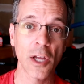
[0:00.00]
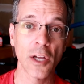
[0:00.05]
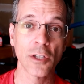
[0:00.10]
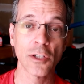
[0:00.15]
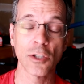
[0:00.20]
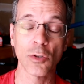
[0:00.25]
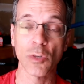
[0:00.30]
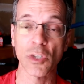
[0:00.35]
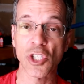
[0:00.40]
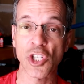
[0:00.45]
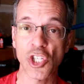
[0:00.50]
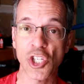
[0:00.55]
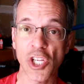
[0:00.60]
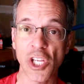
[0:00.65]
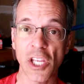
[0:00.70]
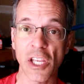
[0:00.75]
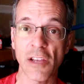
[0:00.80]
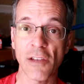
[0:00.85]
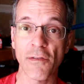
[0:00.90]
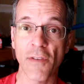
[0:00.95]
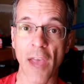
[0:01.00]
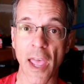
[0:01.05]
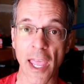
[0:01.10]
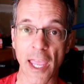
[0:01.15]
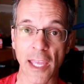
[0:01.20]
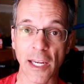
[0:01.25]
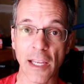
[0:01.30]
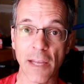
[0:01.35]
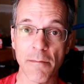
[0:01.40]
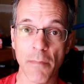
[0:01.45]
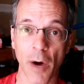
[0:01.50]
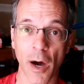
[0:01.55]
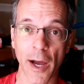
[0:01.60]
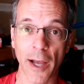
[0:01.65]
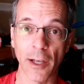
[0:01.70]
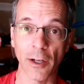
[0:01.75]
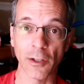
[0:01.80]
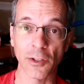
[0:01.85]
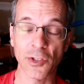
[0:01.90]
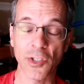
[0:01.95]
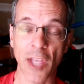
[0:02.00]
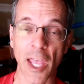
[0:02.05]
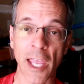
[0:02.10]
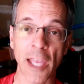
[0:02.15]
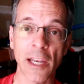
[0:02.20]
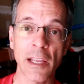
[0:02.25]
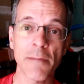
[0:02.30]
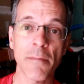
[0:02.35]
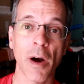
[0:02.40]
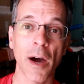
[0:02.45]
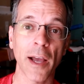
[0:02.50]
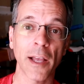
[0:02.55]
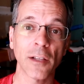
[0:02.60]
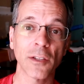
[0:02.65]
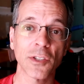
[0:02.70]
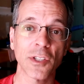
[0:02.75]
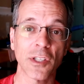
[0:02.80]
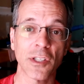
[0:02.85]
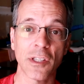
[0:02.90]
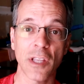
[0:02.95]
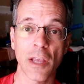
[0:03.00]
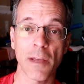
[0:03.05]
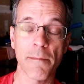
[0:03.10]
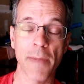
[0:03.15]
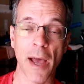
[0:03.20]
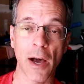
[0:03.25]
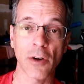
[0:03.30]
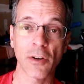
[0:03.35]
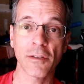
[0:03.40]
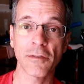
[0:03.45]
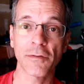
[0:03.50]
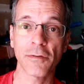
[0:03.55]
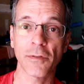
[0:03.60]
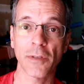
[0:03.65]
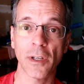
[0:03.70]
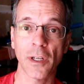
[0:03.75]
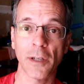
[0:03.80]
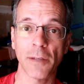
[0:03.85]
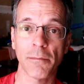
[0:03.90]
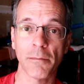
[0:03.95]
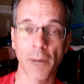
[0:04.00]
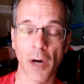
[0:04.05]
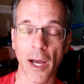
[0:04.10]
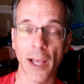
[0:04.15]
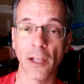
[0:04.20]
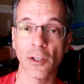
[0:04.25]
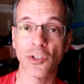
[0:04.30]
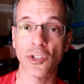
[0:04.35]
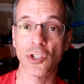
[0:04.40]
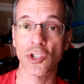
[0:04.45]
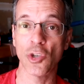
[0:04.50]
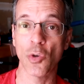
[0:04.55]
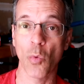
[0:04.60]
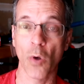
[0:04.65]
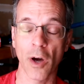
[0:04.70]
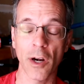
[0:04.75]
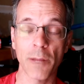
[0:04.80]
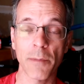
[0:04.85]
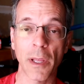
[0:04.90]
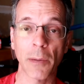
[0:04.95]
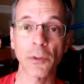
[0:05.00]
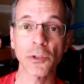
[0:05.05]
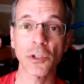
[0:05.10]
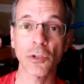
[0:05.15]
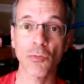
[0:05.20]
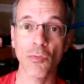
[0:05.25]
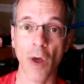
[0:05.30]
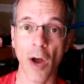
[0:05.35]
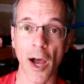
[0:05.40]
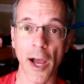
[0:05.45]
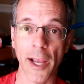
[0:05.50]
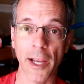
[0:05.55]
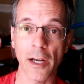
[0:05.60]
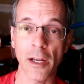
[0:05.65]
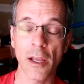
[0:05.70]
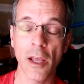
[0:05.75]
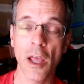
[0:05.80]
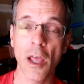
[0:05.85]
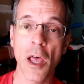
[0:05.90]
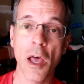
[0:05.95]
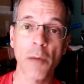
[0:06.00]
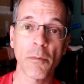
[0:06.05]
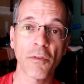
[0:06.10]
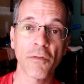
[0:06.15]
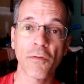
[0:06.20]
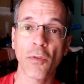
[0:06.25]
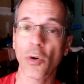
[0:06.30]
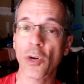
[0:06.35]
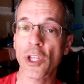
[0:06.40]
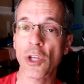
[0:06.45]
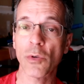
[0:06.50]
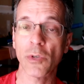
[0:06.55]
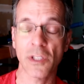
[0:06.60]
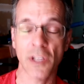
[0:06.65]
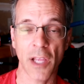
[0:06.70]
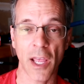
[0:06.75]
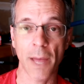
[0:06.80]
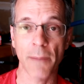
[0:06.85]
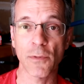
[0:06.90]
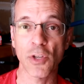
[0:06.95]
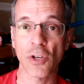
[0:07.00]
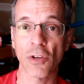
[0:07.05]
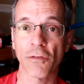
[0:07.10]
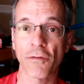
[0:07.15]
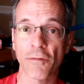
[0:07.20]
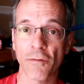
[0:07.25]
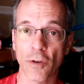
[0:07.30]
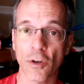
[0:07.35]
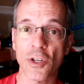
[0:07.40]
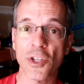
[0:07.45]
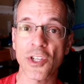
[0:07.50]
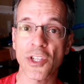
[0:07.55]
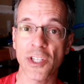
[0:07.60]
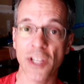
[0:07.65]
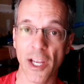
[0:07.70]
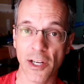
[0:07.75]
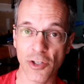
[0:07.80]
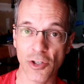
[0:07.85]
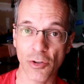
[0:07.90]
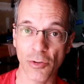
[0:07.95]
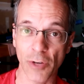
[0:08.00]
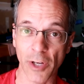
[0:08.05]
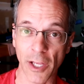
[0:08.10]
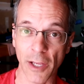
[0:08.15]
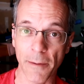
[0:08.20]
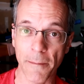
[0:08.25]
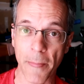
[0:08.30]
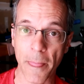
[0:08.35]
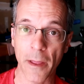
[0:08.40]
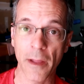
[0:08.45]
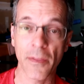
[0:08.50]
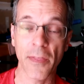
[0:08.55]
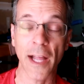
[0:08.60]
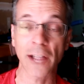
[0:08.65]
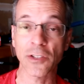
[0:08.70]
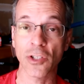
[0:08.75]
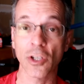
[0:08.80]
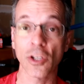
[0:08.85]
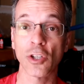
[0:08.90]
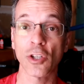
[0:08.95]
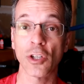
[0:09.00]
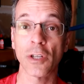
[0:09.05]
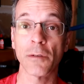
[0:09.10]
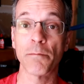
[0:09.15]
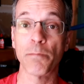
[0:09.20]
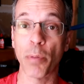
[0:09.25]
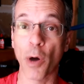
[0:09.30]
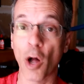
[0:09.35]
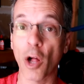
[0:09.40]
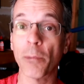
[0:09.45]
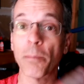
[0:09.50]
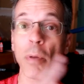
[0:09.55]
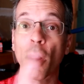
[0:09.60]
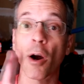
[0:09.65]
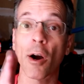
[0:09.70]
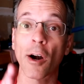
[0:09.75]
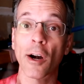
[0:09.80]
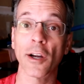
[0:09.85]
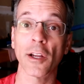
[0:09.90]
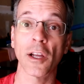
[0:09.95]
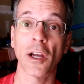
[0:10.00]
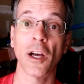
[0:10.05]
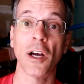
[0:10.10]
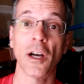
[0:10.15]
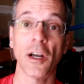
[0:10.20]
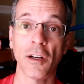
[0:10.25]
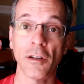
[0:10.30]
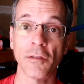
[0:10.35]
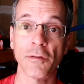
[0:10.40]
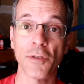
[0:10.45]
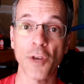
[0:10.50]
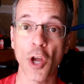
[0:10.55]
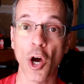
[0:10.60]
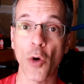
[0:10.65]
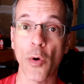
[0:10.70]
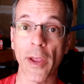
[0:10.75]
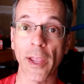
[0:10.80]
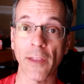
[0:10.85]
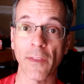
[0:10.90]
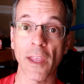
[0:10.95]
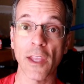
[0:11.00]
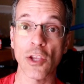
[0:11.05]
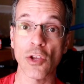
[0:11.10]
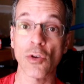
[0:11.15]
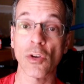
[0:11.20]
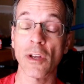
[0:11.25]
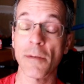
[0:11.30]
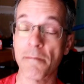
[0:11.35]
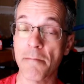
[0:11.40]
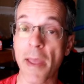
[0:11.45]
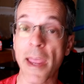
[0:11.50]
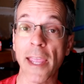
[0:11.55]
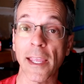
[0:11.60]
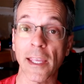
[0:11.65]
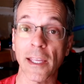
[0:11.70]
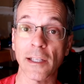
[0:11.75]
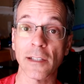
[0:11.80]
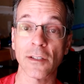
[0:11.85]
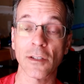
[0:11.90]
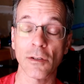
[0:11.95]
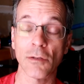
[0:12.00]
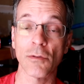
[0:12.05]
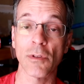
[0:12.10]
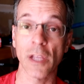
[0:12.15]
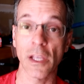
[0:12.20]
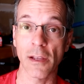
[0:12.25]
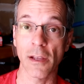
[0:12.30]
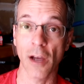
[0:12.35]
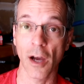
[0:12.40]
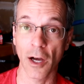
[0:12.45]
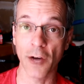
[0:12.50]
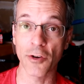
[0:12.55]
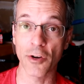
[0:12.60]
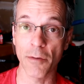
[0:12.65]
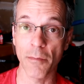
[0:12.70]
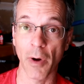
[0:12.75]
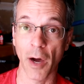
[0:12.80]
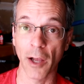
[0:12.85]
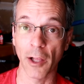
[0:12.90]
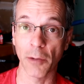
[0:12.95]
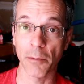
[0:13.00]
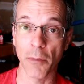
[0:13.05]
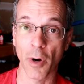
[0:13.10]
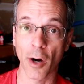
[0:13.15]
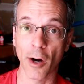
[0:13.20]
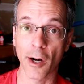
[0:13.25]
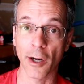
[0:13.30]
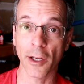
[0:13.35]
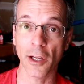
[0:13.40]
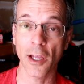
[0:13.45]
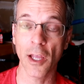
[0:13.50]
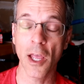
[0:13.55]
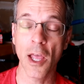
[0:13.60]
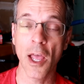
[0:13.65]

to achieve 80 miles. 80 miles is the amount of miles that you want to be able to ride before you attempt your first century. That's a good ballpark of knowing that you can make it to the 100-mile mark.